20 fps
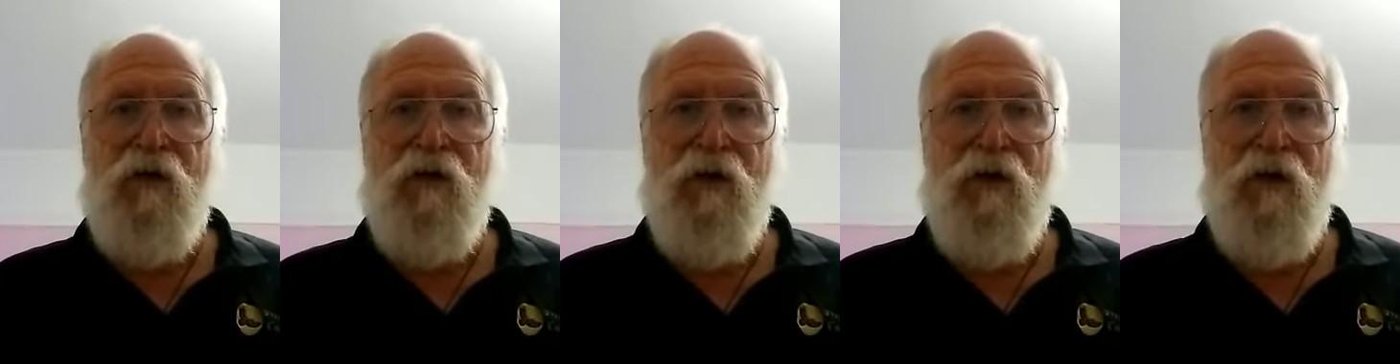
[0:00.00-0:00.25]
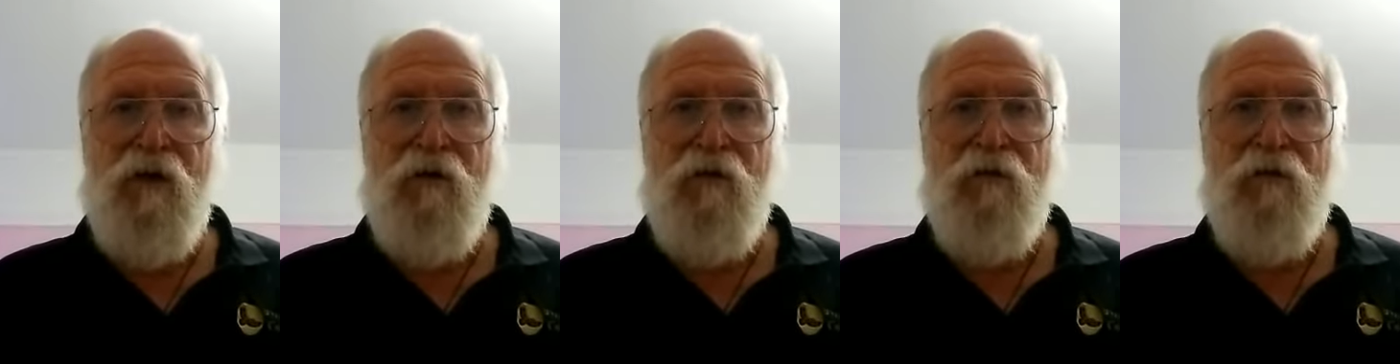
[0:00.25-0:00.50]

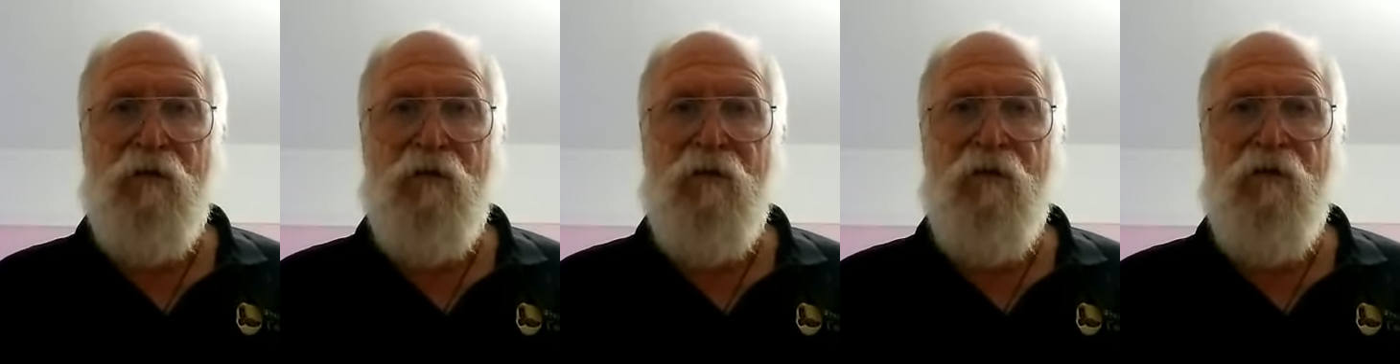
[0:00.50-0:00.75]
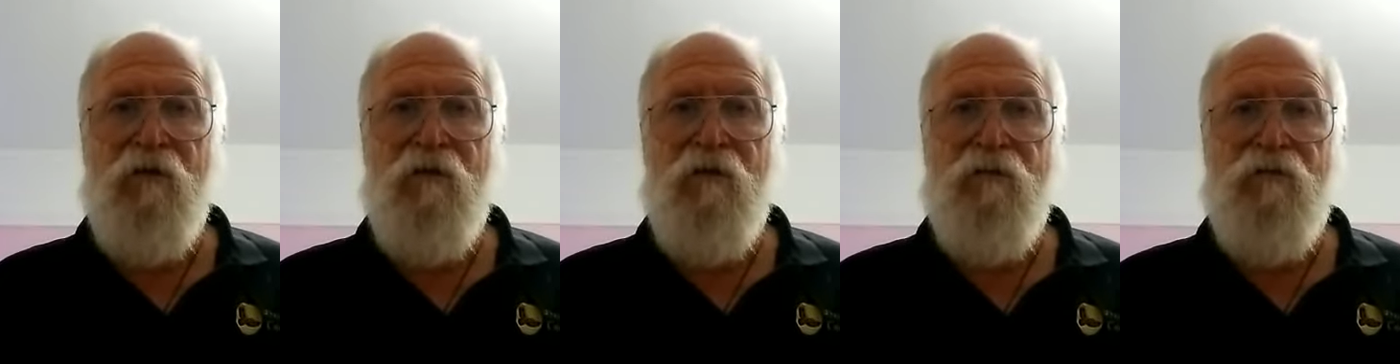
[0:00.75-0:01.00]
the other
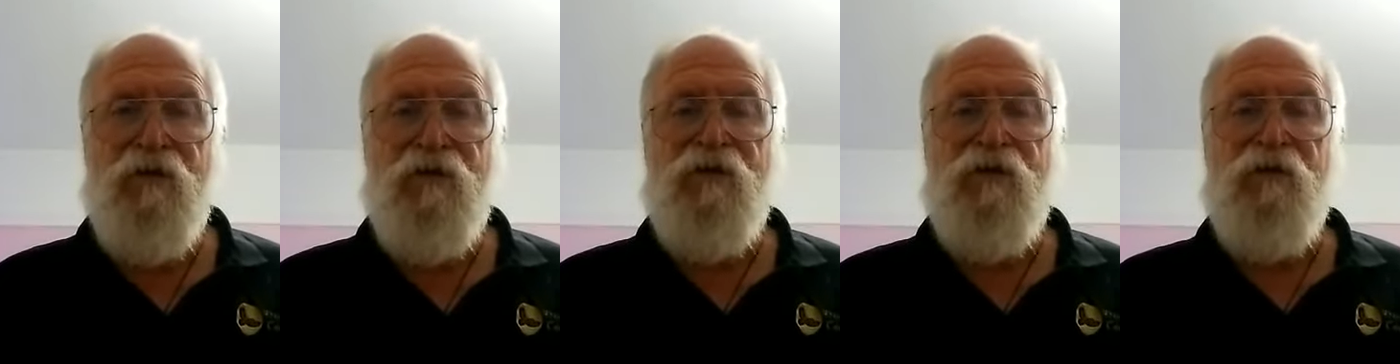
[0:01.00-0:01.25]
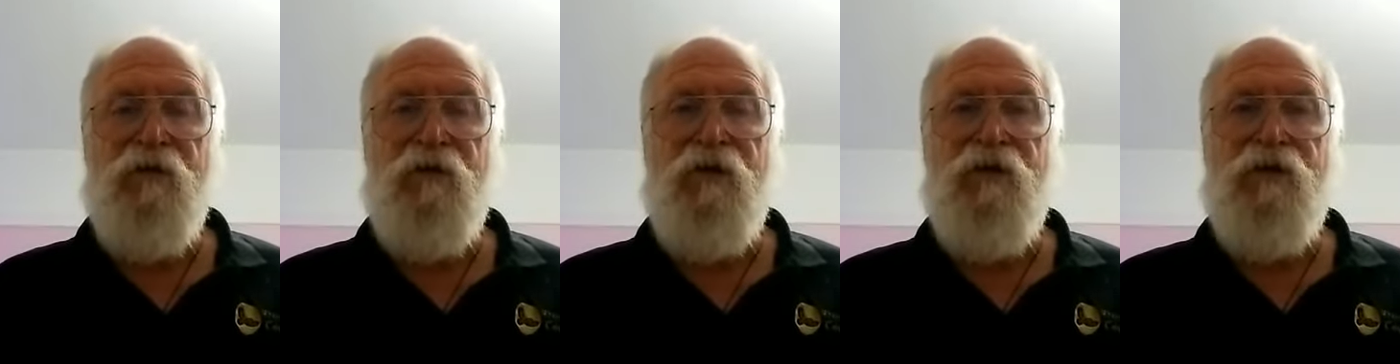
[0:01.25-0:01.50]

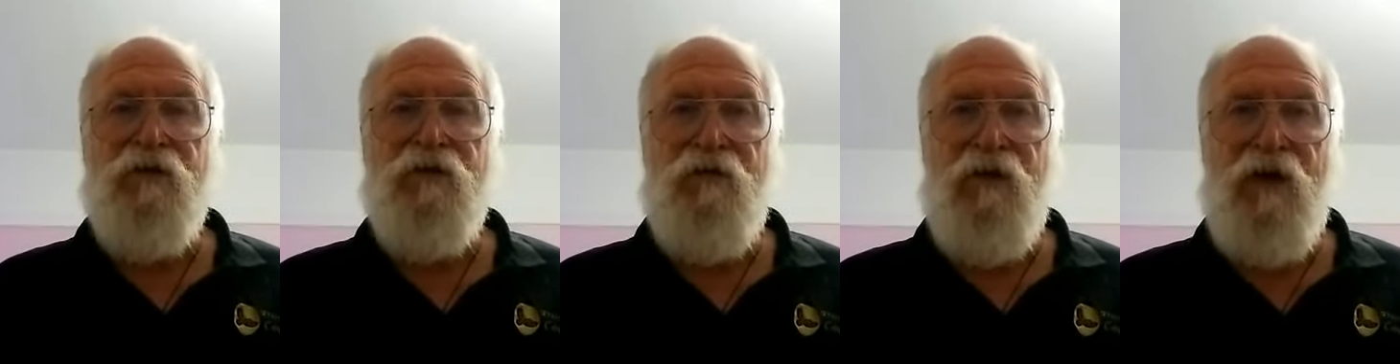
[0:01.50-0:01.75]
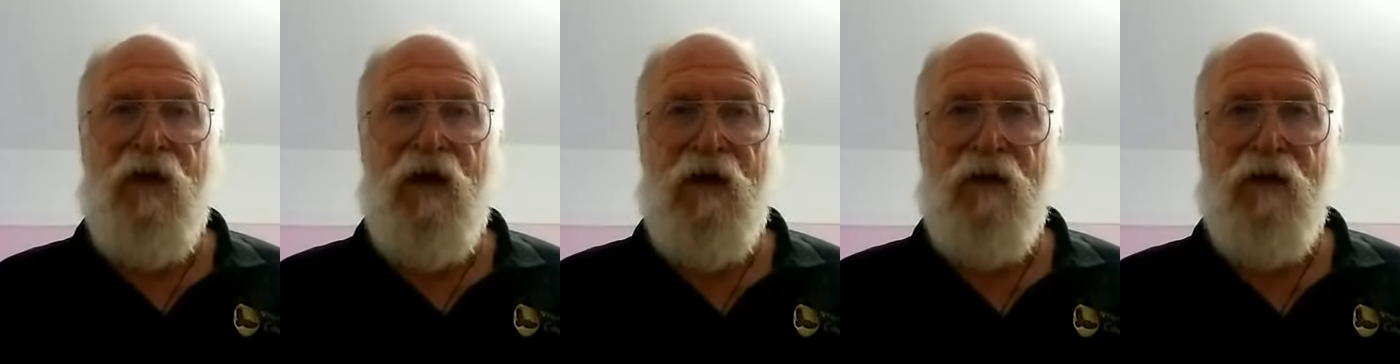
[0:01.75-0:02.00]
facilities of
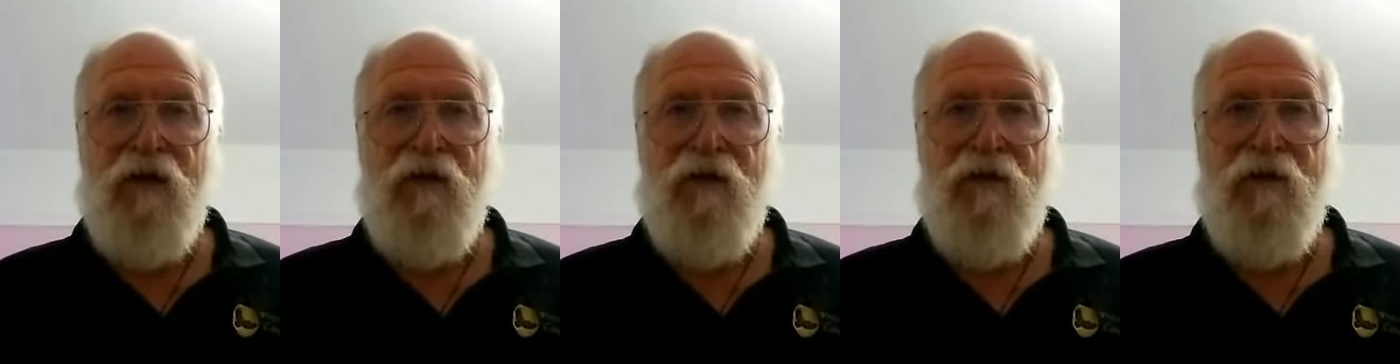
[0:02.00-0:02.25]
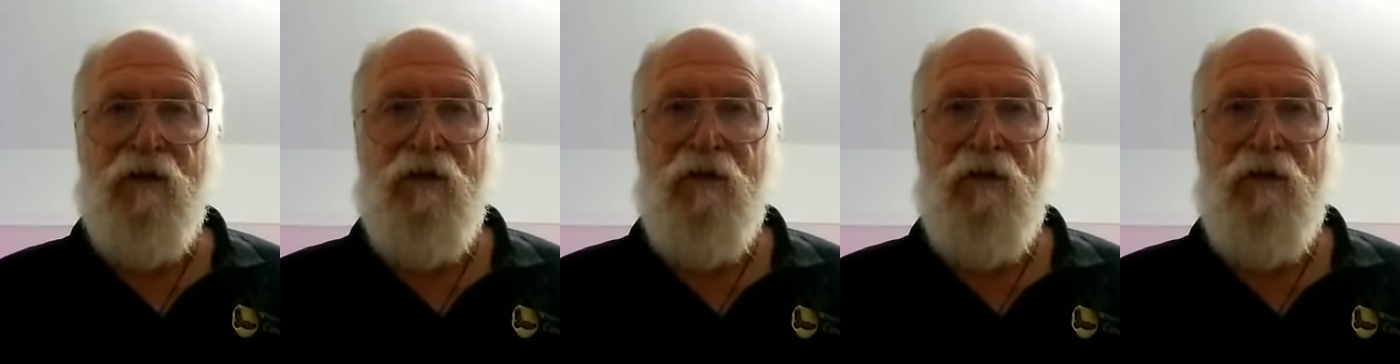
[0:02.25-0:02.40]
the island.